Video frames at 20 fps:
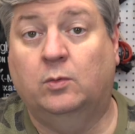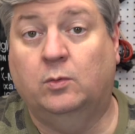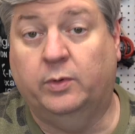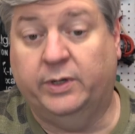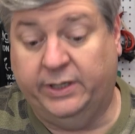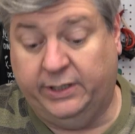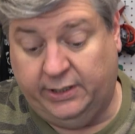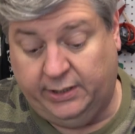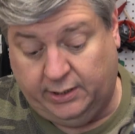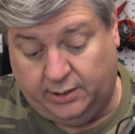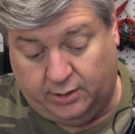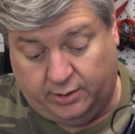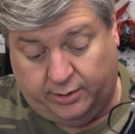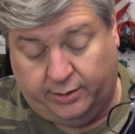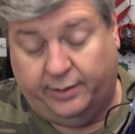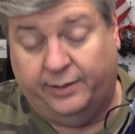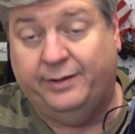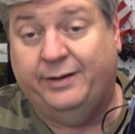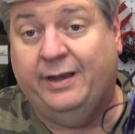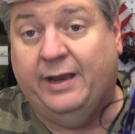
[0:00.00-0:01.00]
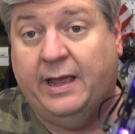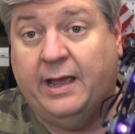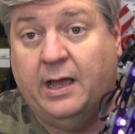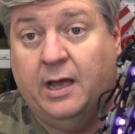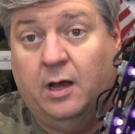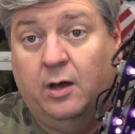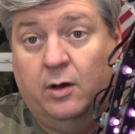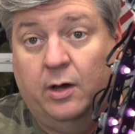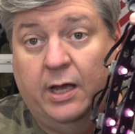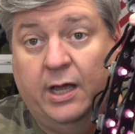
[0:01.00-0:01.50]
We are
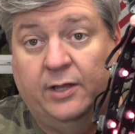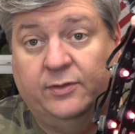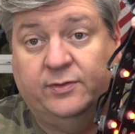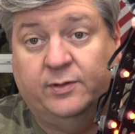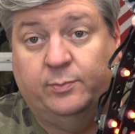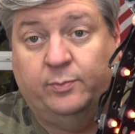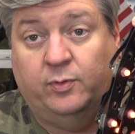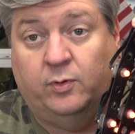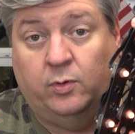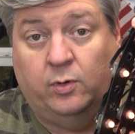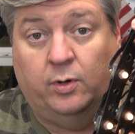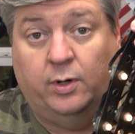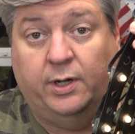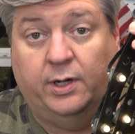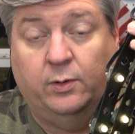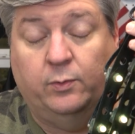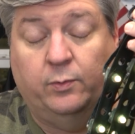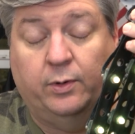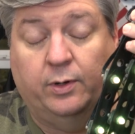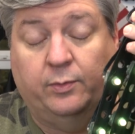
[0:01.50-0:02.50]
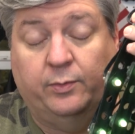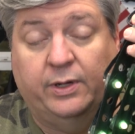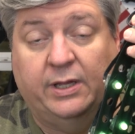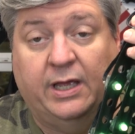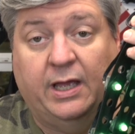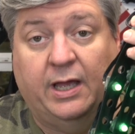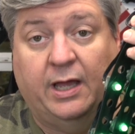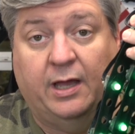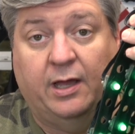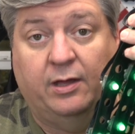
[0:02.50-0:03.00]
now at the point where we
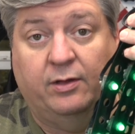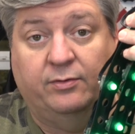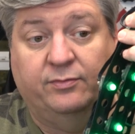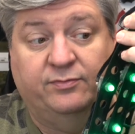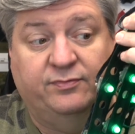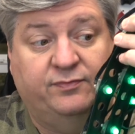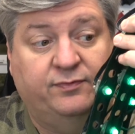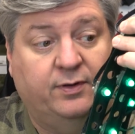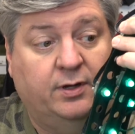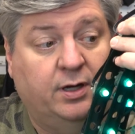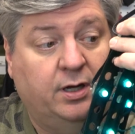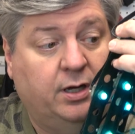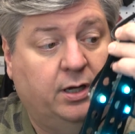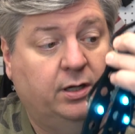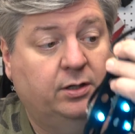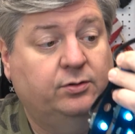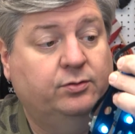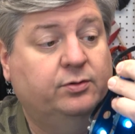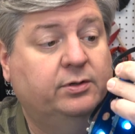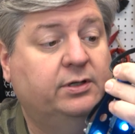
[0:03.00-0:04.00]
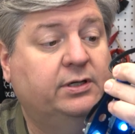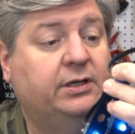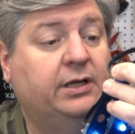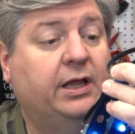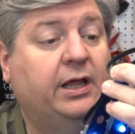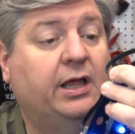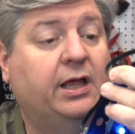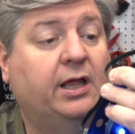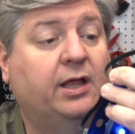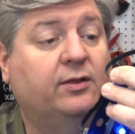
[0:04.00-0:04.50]
have
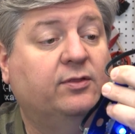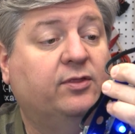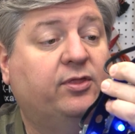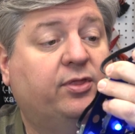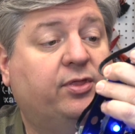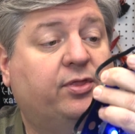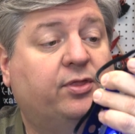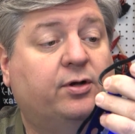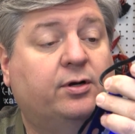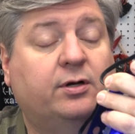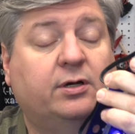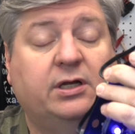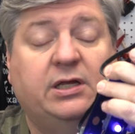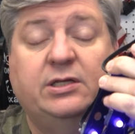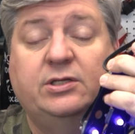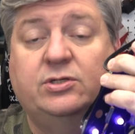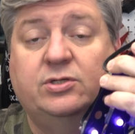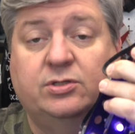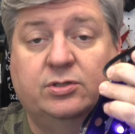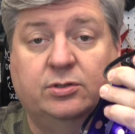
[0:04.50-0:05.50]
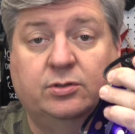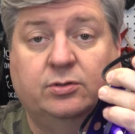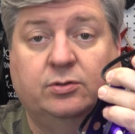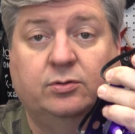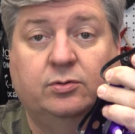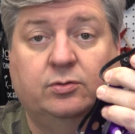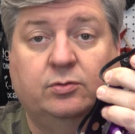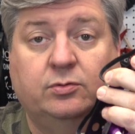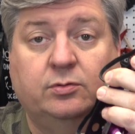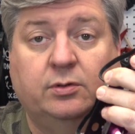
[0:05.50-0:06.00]

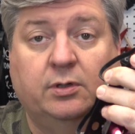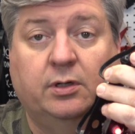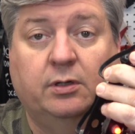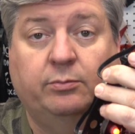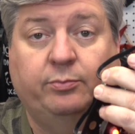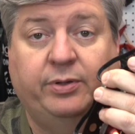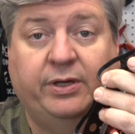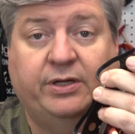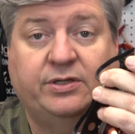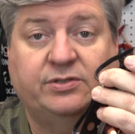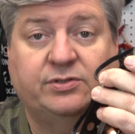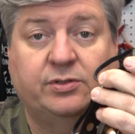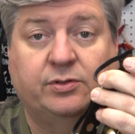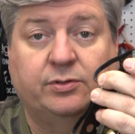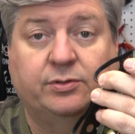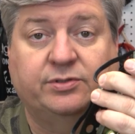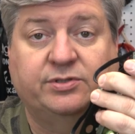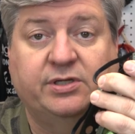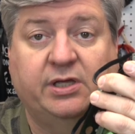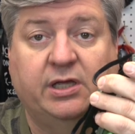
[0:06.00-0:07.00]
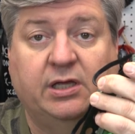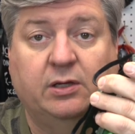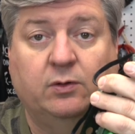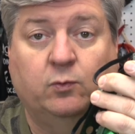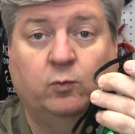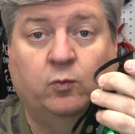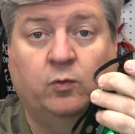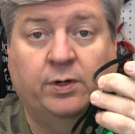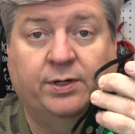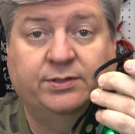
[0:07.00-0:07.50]
132 pixels
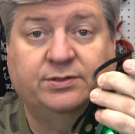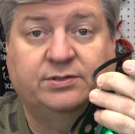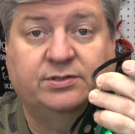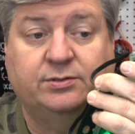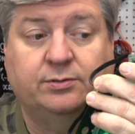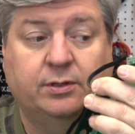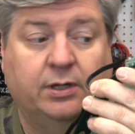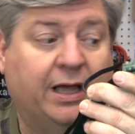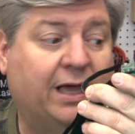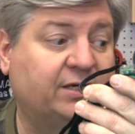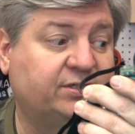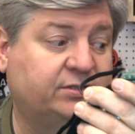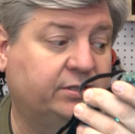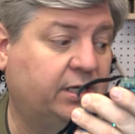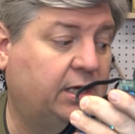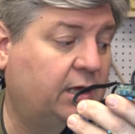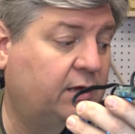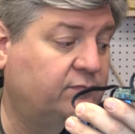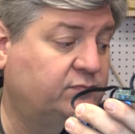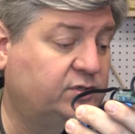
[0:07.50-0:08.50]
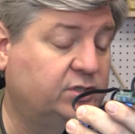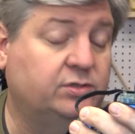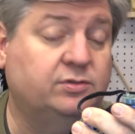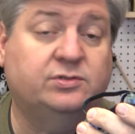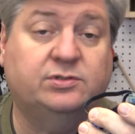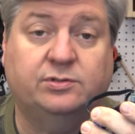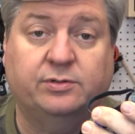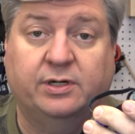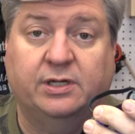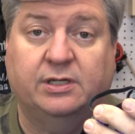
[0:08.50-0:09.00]
in one string. Actually, I have two
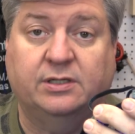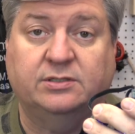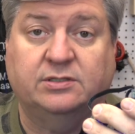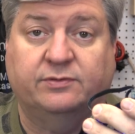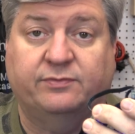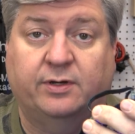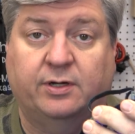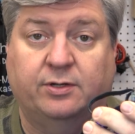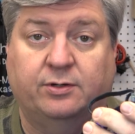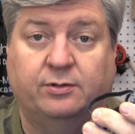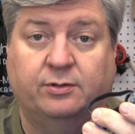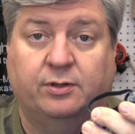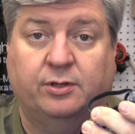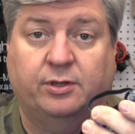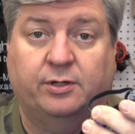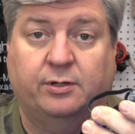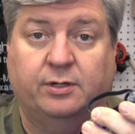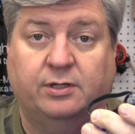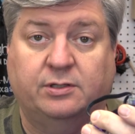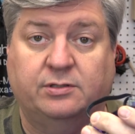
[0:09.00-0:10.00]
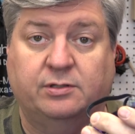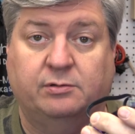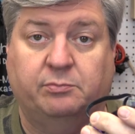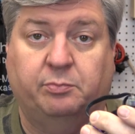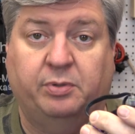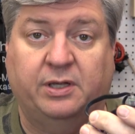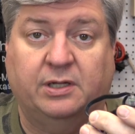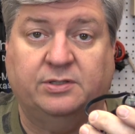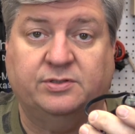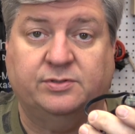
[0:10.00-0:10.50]
strings of 132
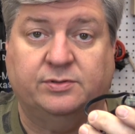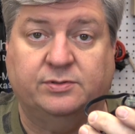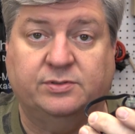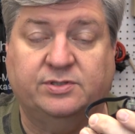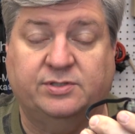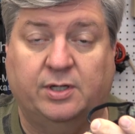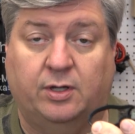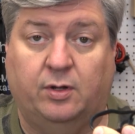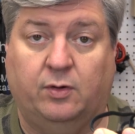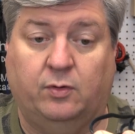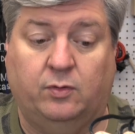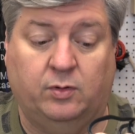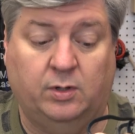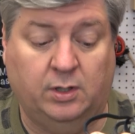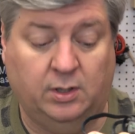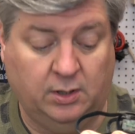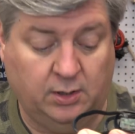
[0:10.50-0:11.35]
pixels. So